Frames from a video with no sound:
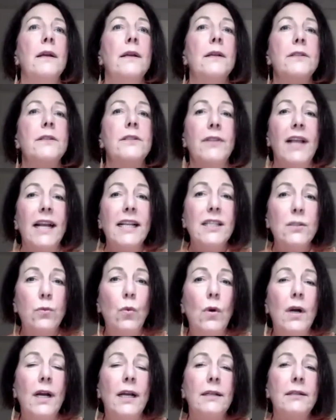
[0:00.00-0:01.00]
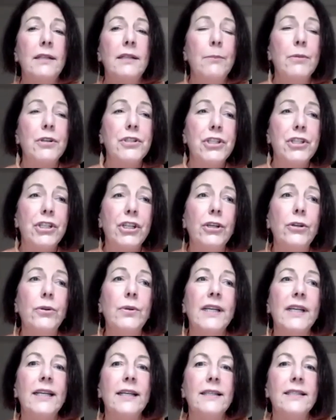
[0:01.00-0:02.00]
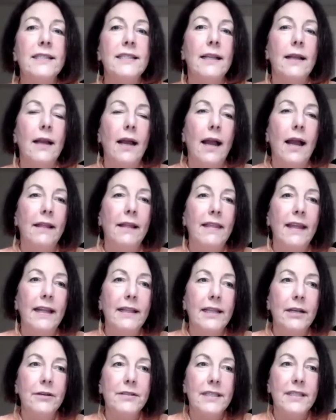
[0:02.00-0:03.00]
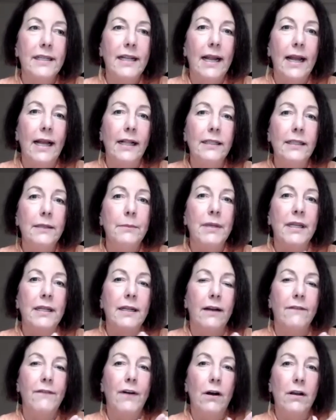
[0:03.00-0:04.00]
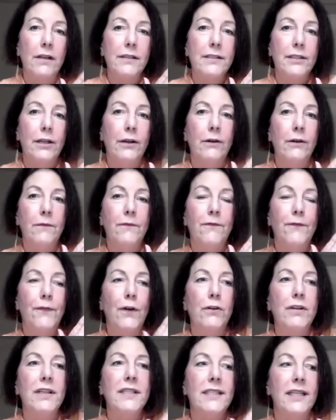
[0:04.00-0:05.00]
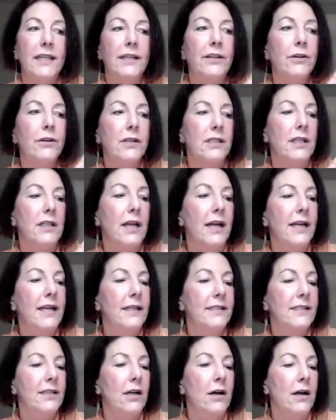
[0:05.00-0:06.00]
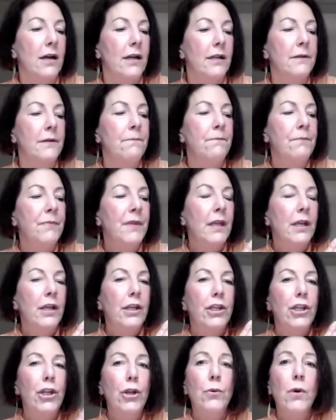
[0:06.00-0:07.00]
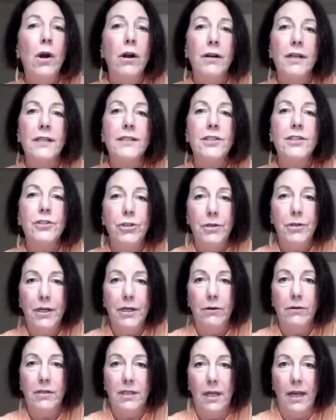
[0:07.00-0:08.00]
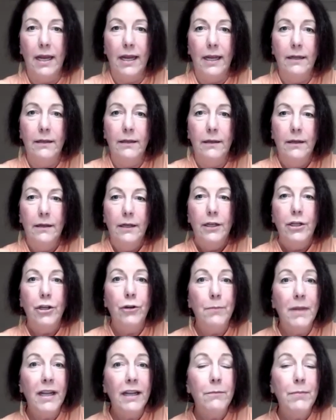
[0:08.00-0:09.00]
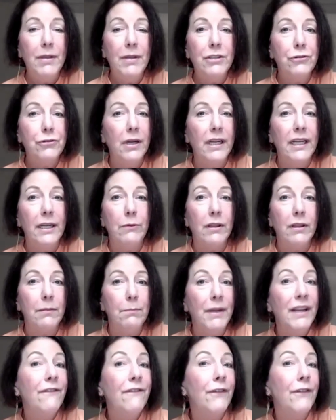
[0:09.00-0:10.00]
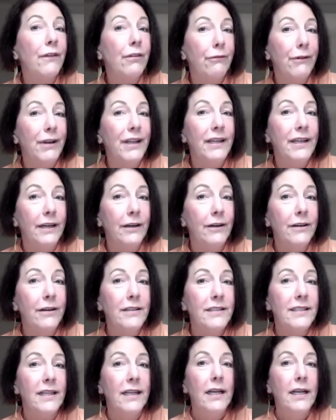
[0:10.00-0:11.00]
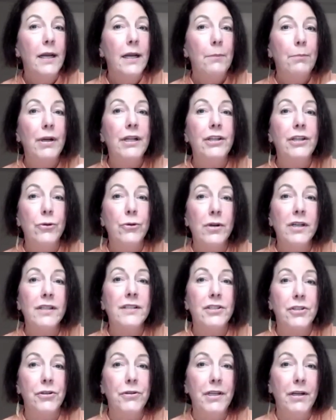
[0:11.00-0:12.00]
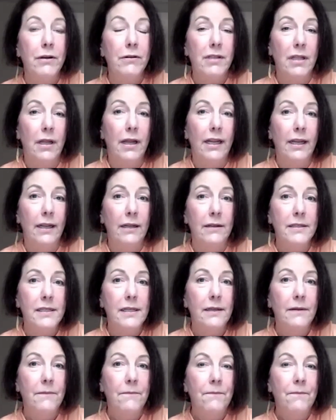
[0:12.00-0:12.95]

So that's one. Number two is, I think there's an element of also focusing your clients on, you are a studio client. You may have been training with me for 3 years, but you are a studio client.